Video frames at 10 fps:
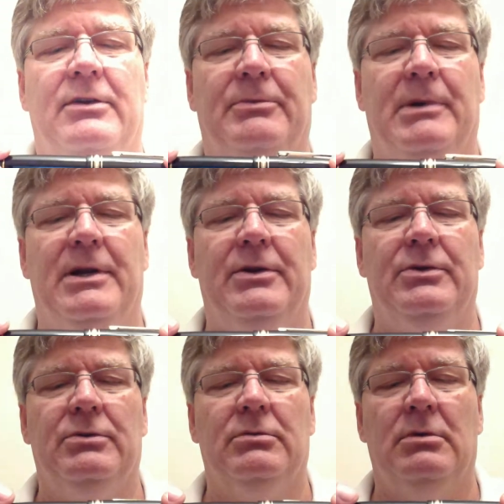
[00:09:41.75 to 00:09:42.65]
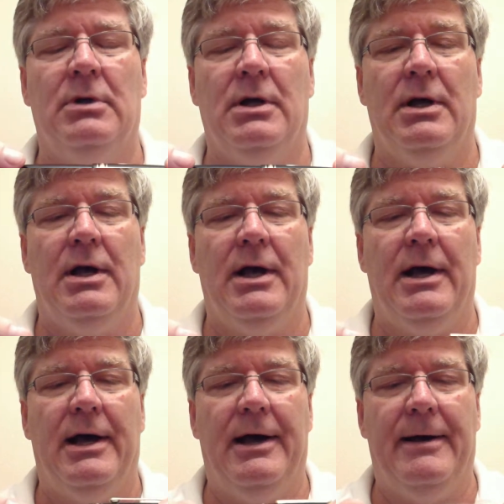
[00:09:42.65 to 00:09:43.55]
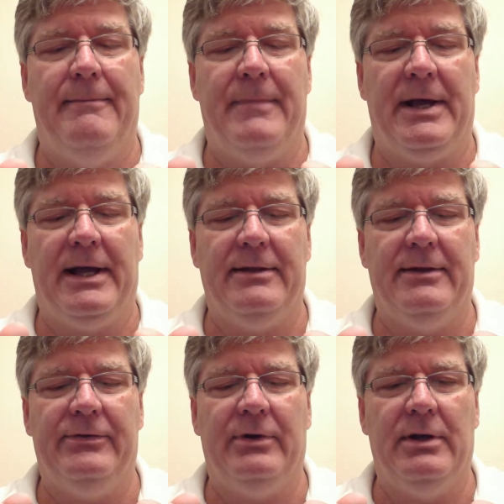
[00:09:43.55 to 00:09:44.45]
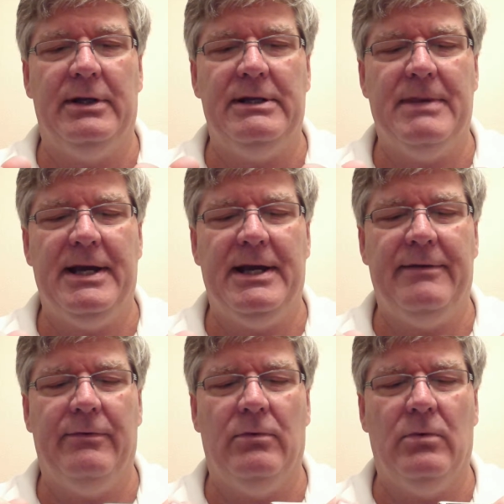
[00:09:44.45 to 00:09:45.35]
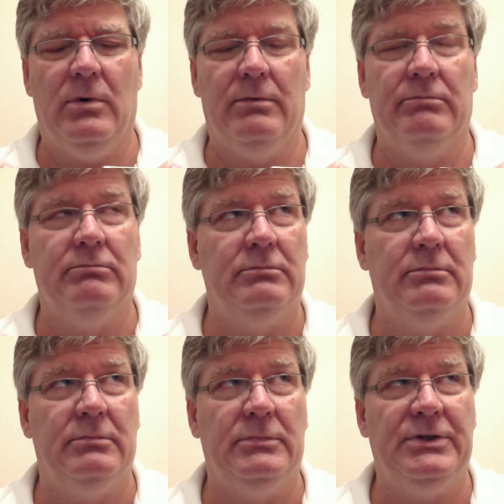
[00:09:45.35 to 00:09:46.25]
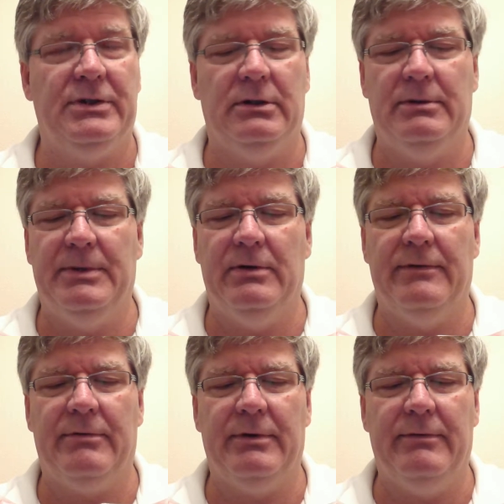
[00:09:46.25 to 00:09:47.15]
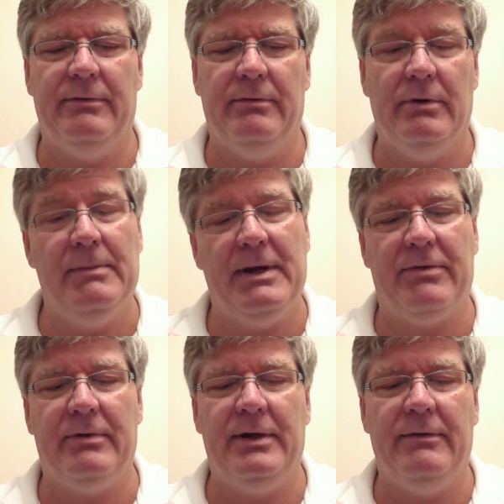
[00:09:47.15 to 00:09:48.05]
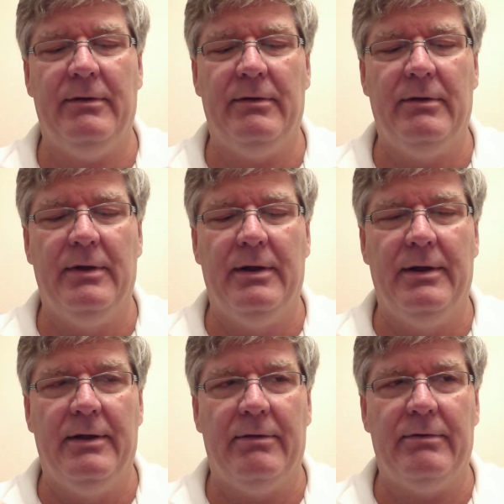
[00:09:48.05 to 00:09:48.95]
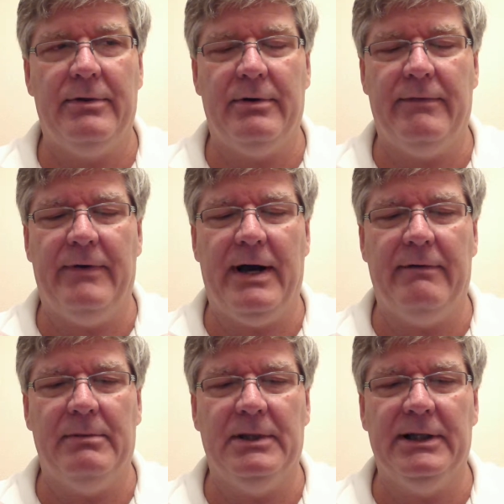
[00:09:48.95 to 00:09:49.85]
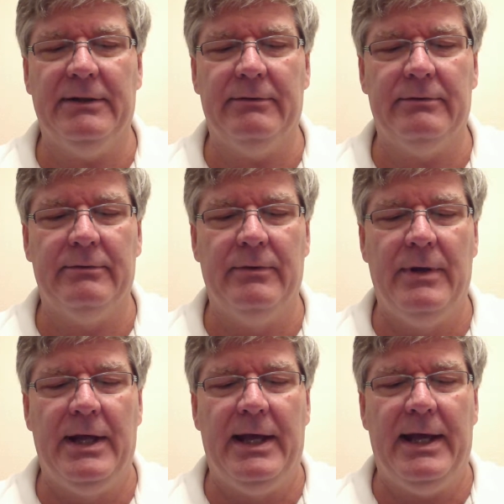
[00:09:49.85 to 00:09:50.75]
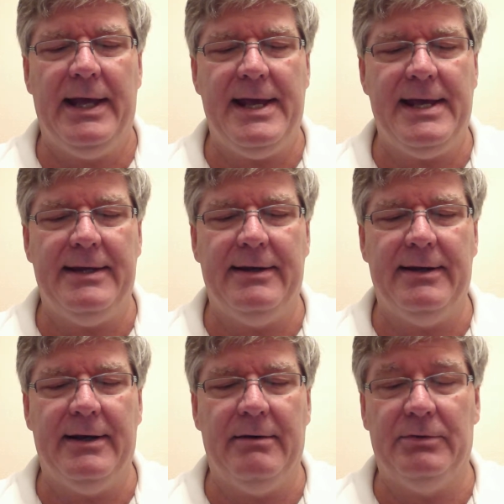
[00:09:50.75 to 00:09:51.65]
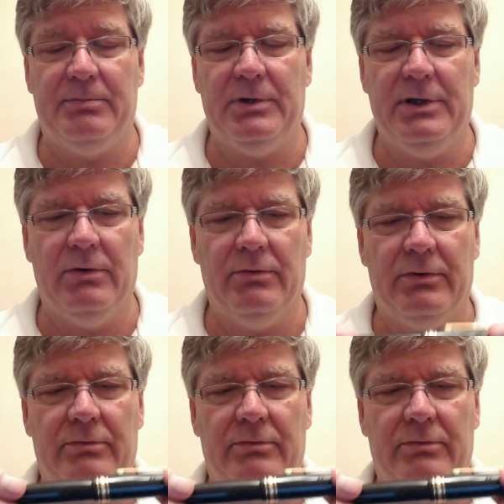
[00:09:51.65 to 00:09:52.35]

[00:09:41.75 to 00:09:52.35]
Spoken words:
brand new. I got this on eBay for just a little bit over about $335, I believe. And it was pre-owned,